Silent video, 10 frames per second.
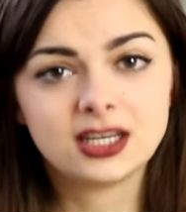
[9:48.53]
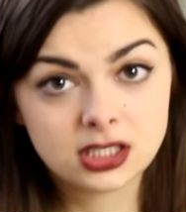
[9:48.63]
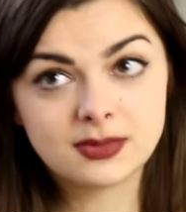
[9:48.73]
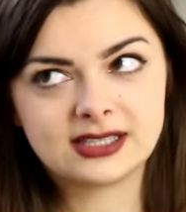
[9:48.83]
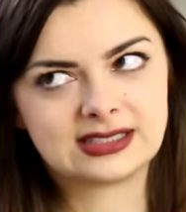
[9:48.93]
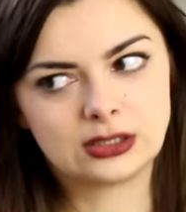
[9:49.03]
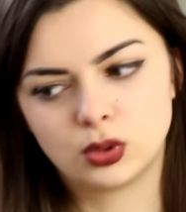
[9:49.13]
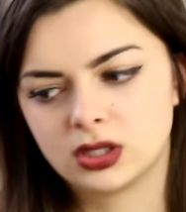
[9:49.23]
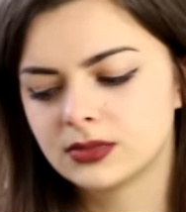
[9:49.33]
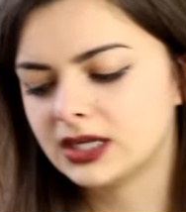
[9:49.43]
Domestic
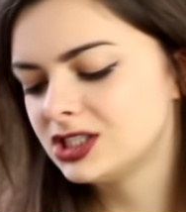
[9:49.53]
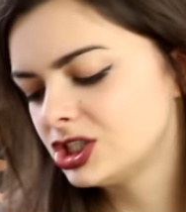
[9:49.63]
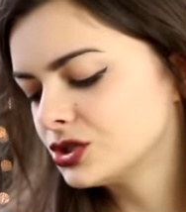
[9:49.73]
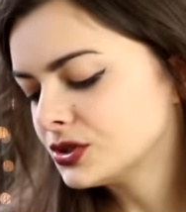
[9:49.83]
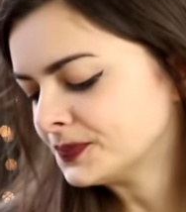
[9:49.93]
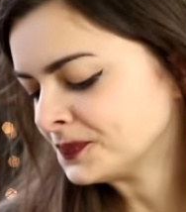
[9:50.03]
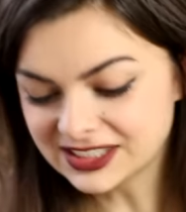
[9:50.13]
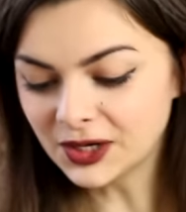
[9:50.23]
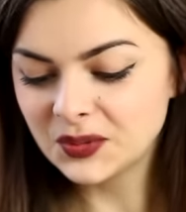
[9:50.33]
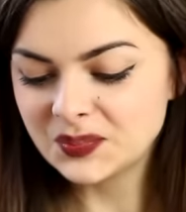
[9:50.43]
one, mind you.
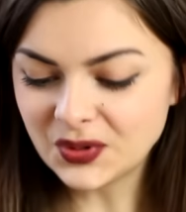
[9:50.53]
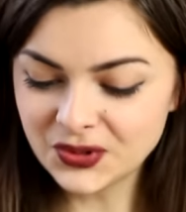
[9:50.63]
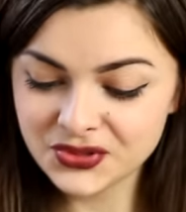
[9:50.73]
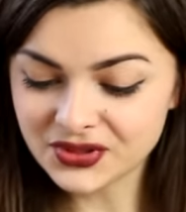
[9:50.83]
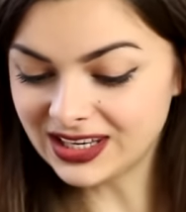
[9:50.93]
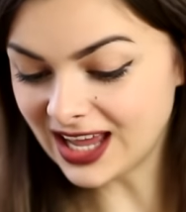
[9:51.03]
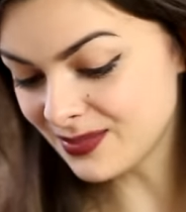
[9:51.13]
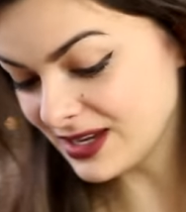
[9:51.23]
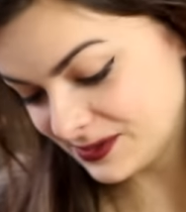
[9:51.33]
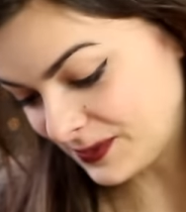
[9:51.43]
So both
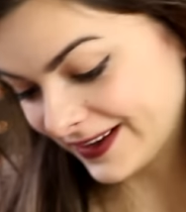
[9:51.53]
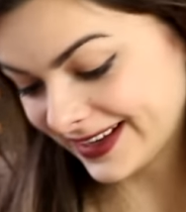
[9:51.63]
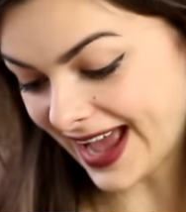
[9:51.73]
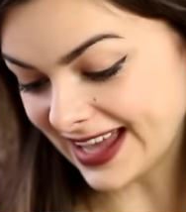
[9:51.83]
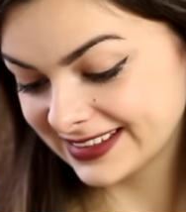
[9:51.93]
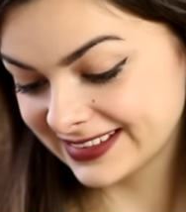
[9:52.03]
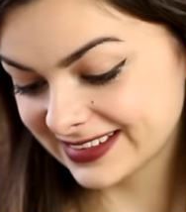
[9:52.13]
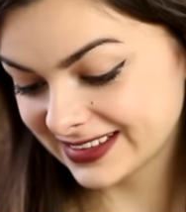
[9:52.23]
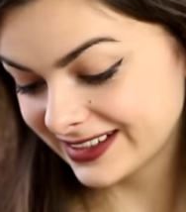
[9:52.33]
Lama's Pak and